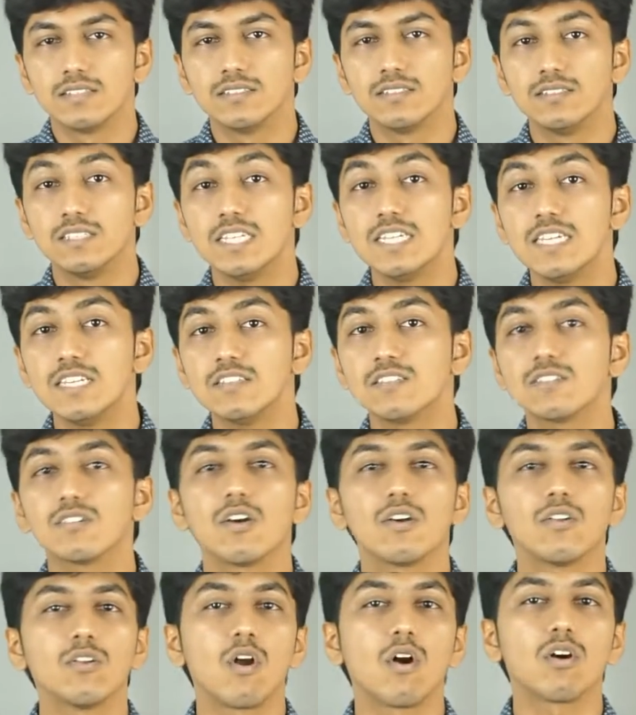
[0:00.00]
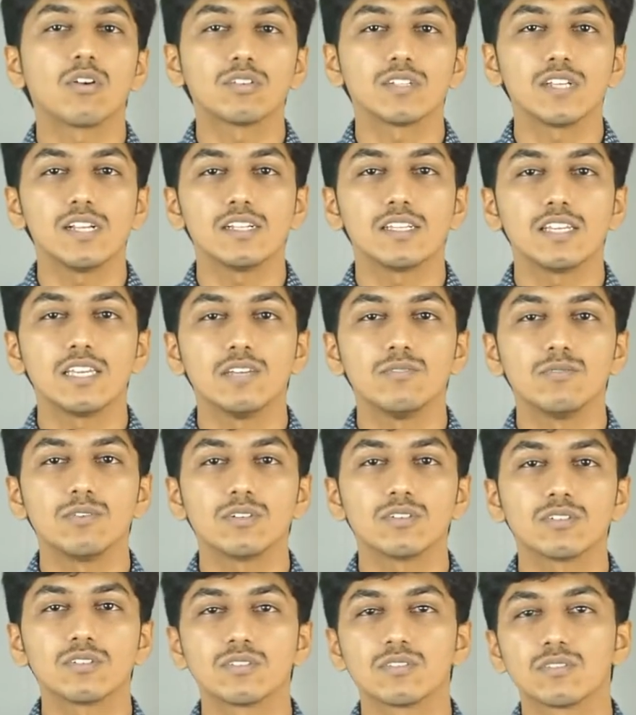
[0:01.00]
these long tail
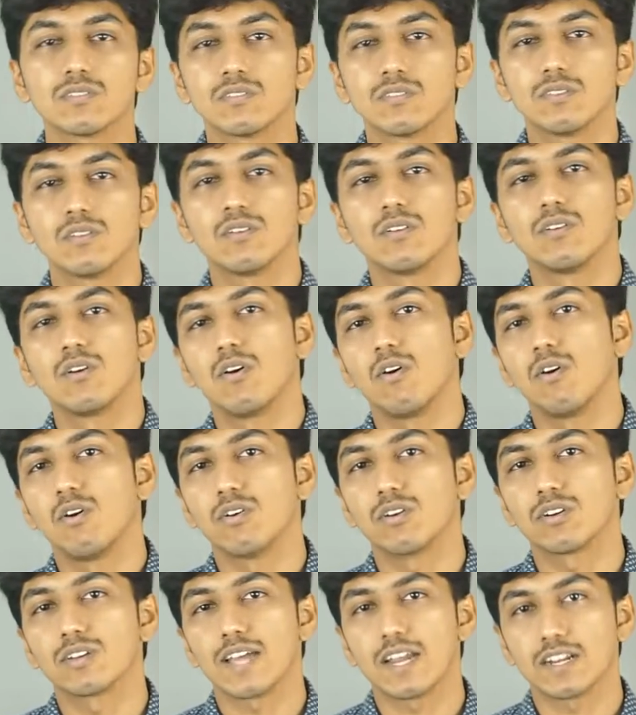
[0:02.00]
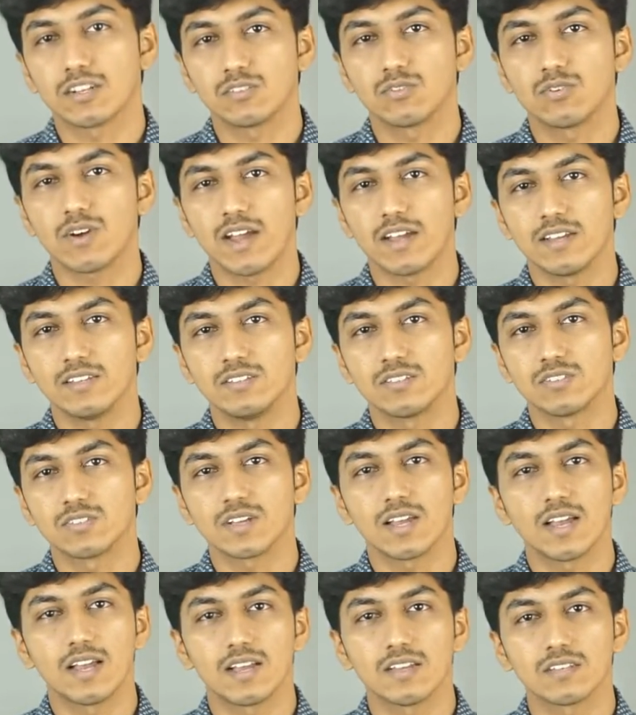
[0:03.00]
keywords are categorized
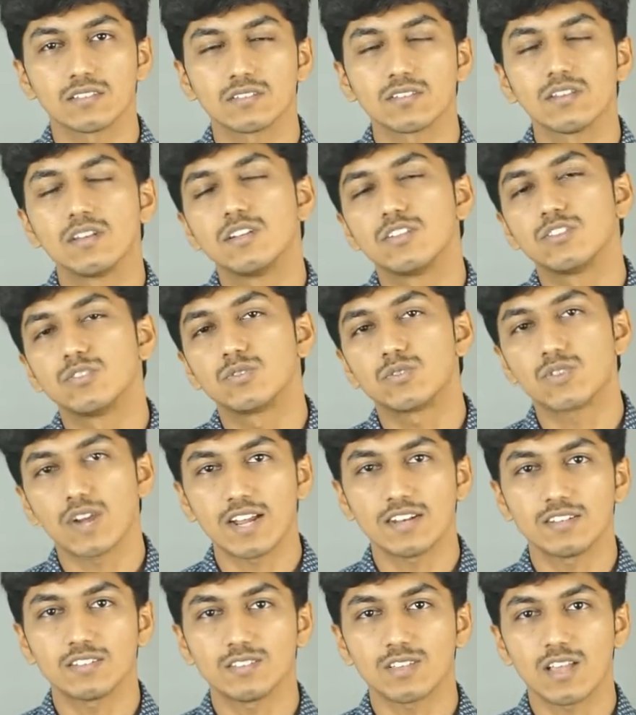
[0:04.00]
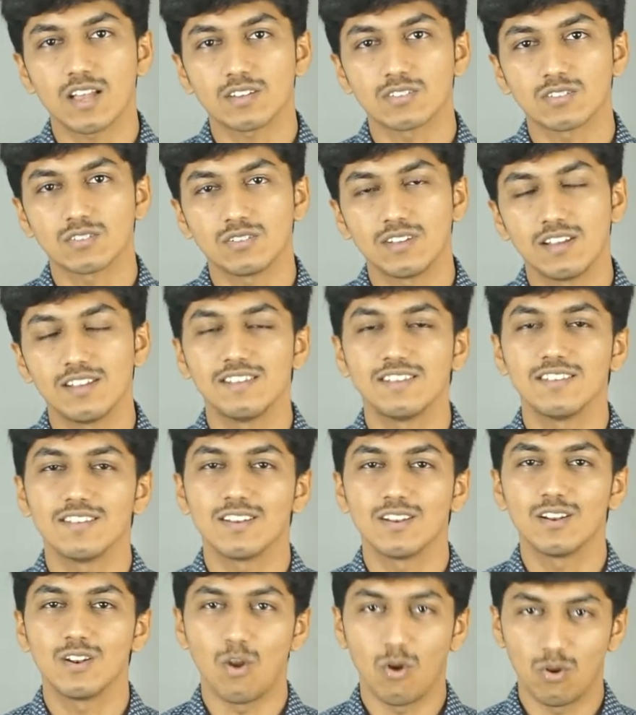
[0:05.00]
as transactional
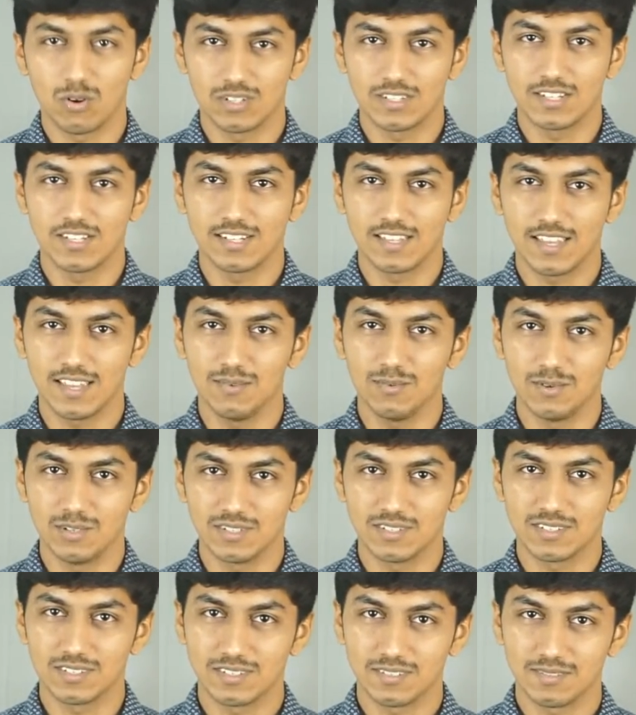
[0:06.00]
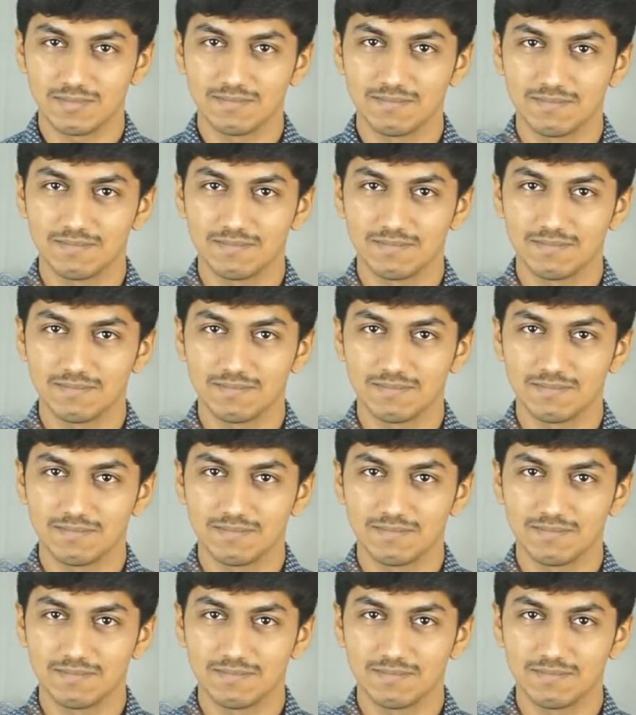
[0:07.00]
long tail keywords.